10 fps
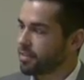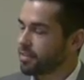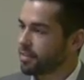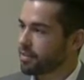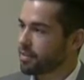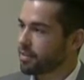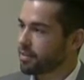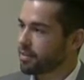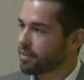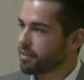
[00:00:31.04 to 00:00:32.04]

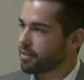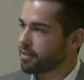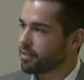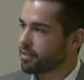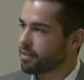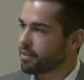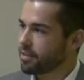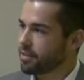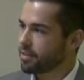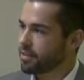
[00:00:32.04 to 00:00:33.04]

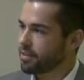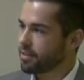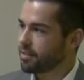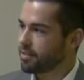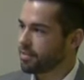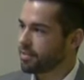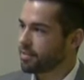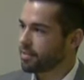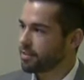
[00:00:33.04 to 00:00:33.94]
No words are spoken by the person on screen.